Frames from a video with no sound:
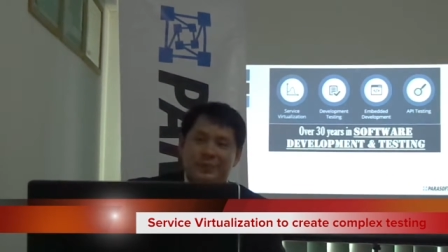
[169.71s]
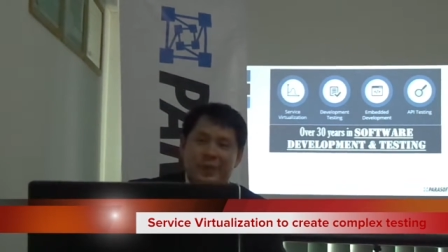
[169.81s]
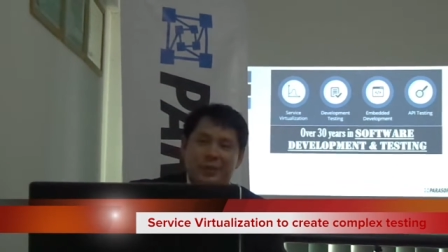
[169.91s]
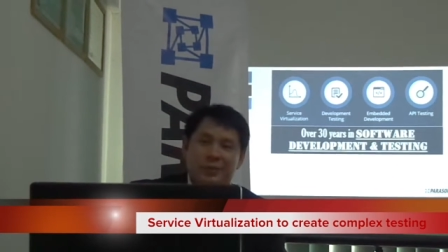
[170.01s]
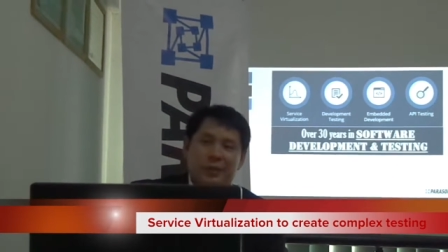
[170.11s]

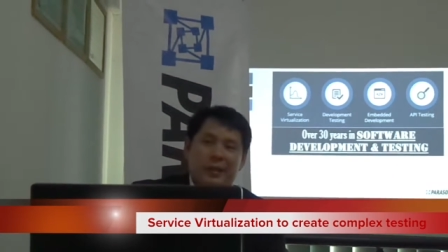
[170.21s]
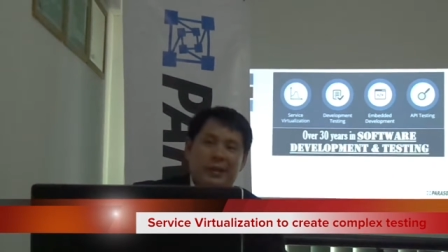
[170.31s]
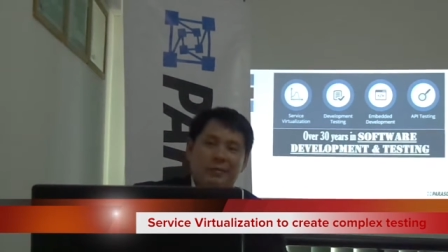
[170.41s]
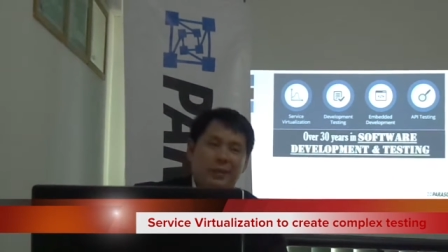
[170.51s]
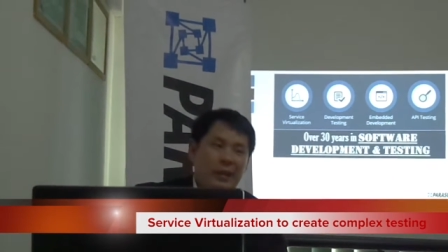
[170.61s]
Okay. You can
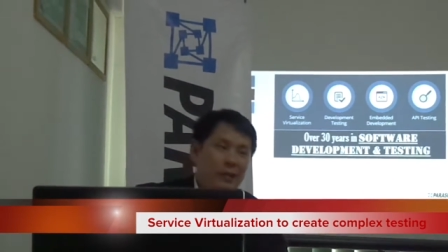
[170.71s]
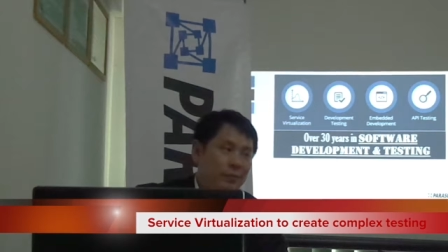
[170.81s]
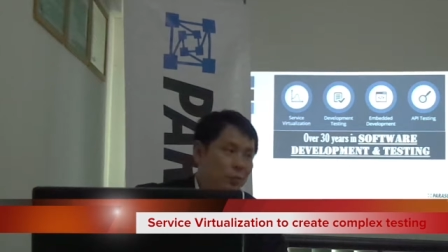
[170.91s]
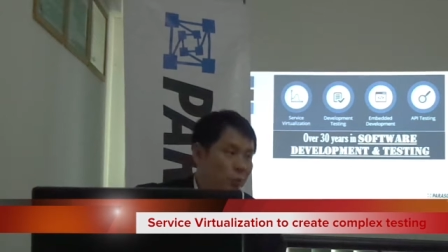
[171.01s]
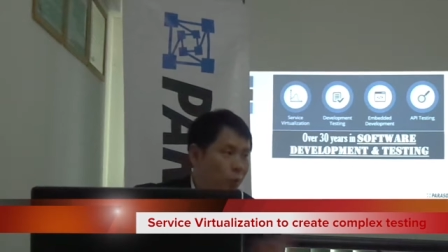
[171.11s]
never
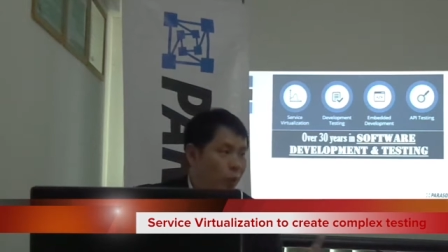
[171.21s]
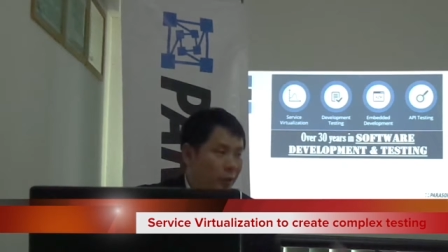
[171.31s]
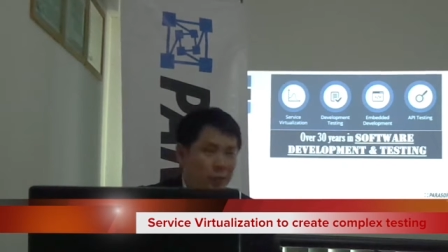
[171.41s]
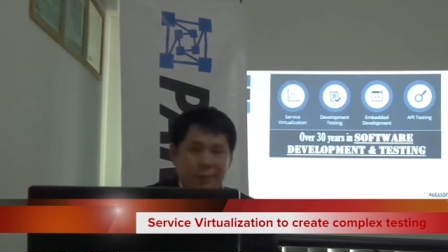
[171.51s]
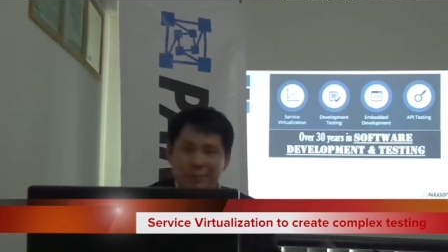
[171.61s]
have the World
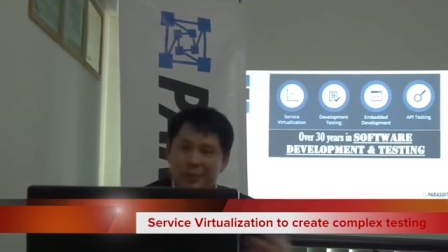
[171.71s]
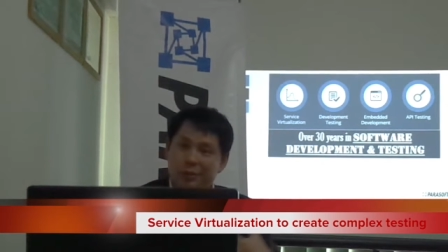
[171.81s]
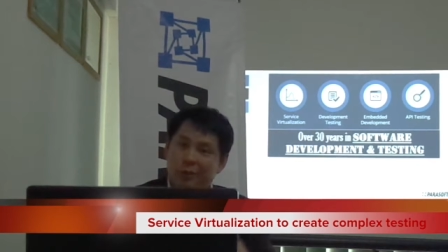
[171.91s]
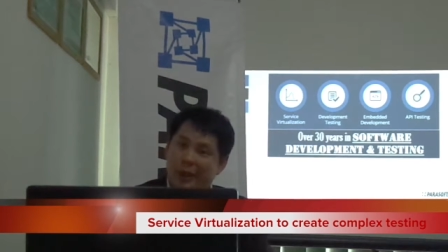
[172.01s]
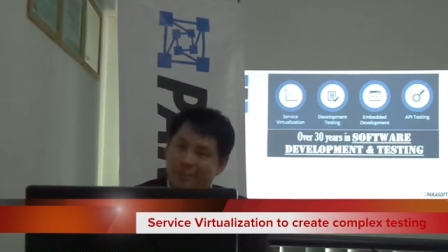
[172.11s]
Wide Web
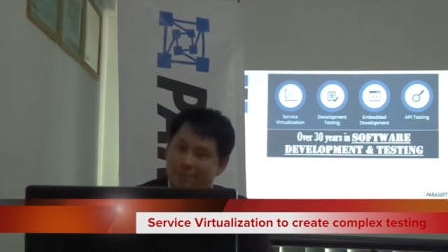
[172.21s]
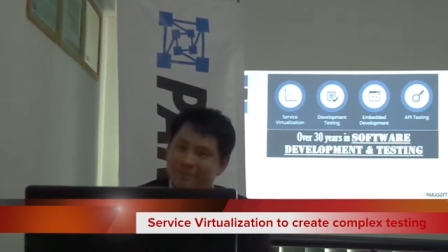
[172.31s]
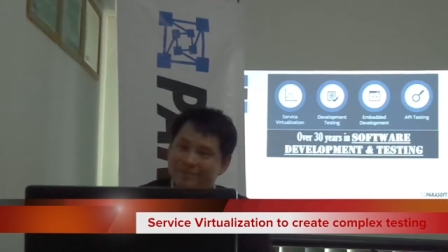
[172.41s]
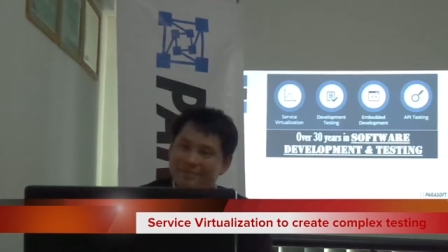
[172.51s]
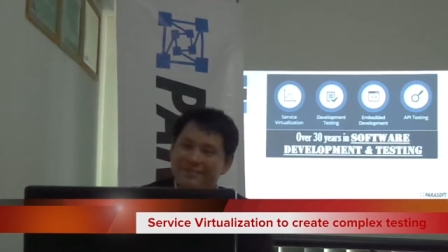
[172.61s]
in your lab.
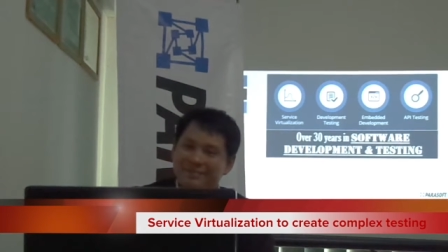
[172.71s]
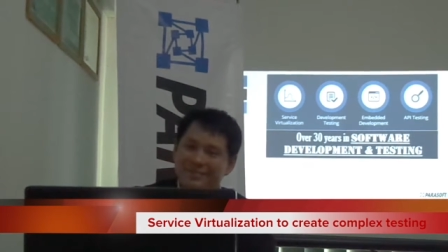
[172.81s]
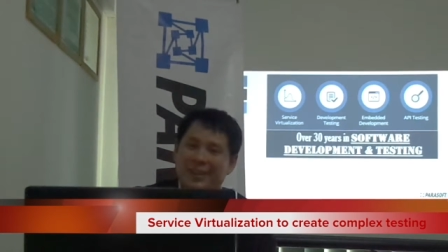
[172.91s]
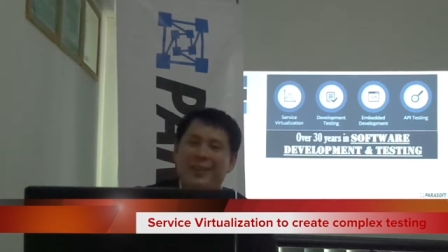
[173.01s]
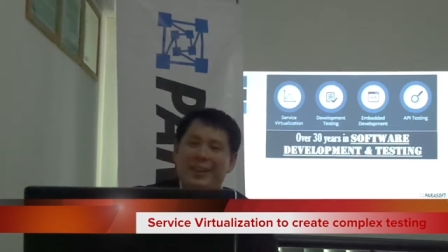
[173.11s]

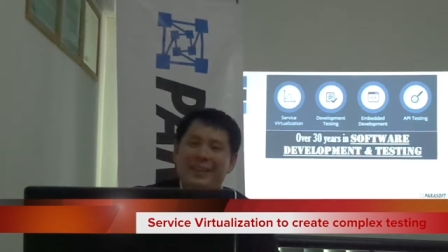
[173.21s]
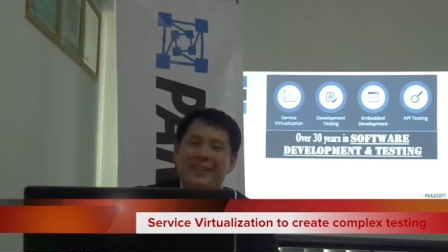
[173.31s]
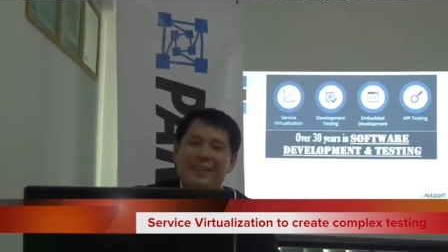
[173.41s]
Right.